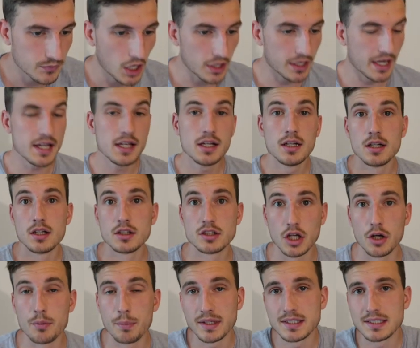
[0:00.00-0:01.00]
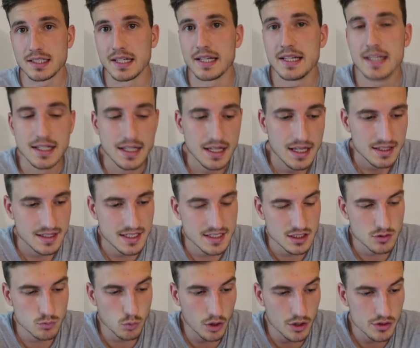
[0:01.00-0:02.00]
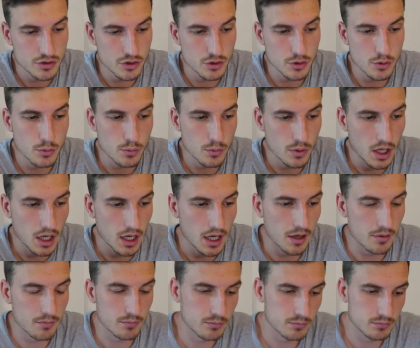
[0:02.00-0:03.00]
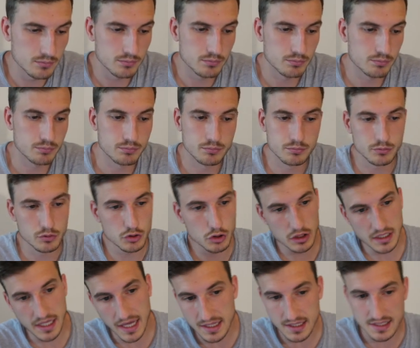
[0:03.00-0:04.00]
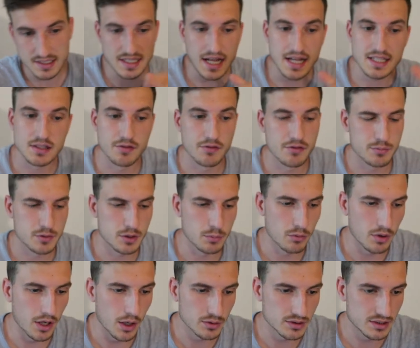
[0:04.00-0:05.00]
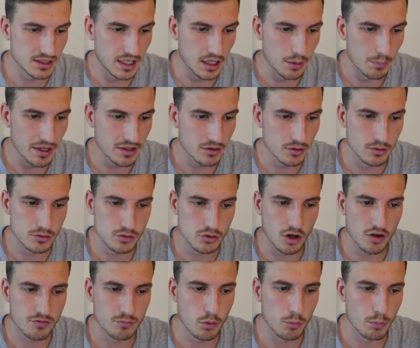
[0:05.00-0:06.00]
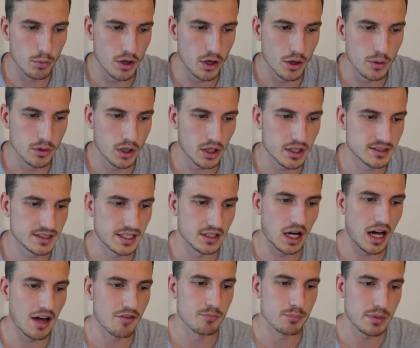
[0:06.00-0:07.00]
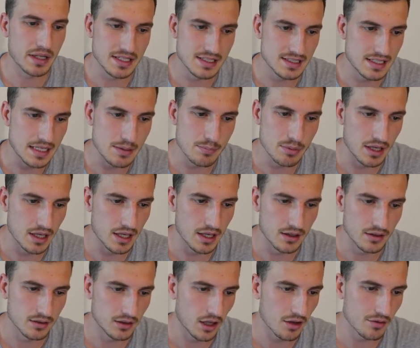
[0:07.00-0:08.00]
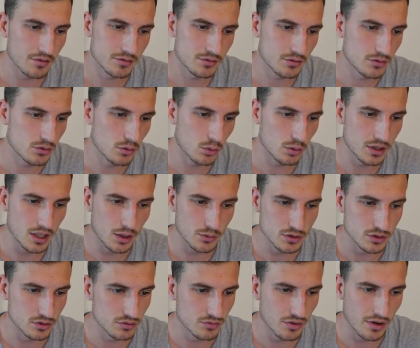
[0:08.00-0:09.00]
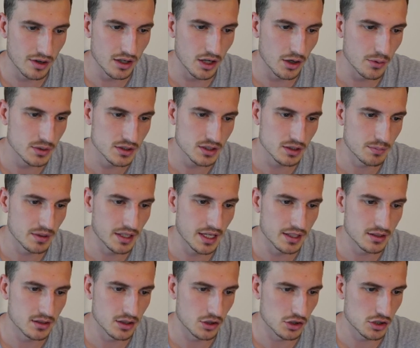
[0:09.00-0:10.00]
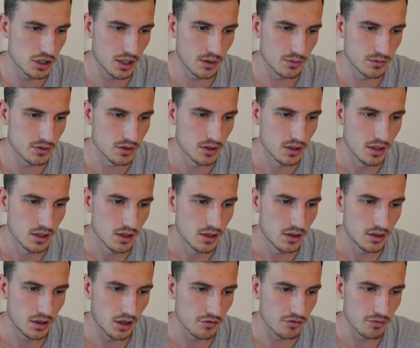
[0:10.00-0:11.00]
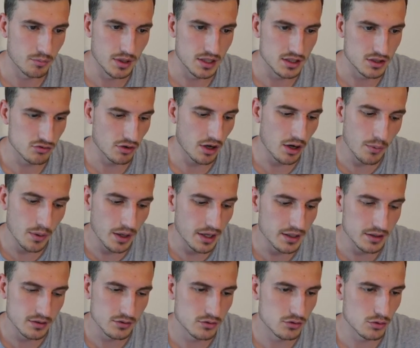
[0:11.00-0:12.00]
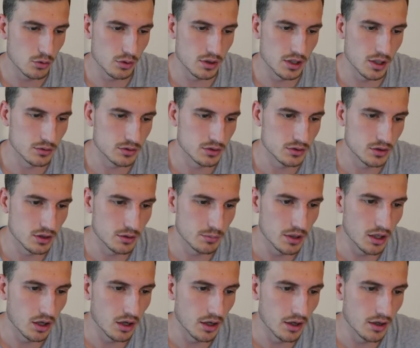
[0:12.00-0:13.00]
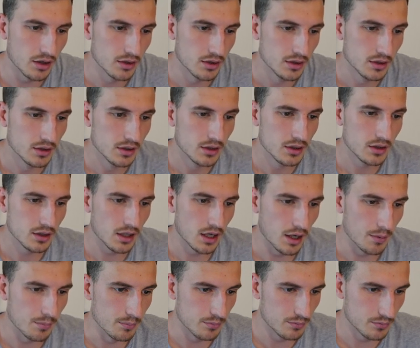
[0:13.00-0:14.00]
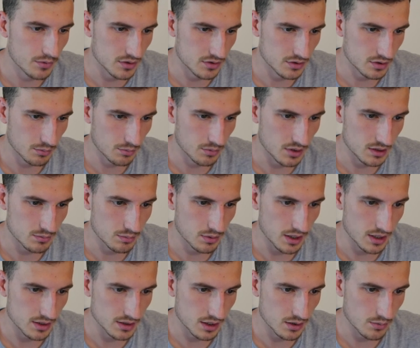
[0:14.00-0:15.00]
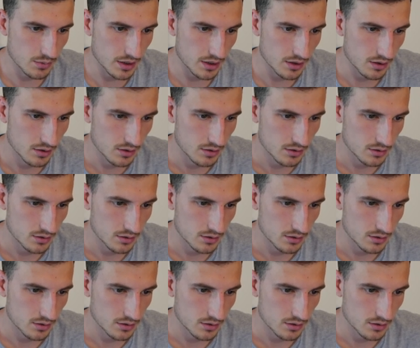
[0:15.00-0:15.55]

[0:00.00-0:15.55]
okay. So basically, this is what I do. Get the stats in from somewhere else, and then I make the draft board my own. Like I said, I haven't been deep here. Like, Jordan Nelson's very low. He's going to be getting touchdowns. Like, for me, straight away, Jordan Nelson's going to be higher than some of these players anyway.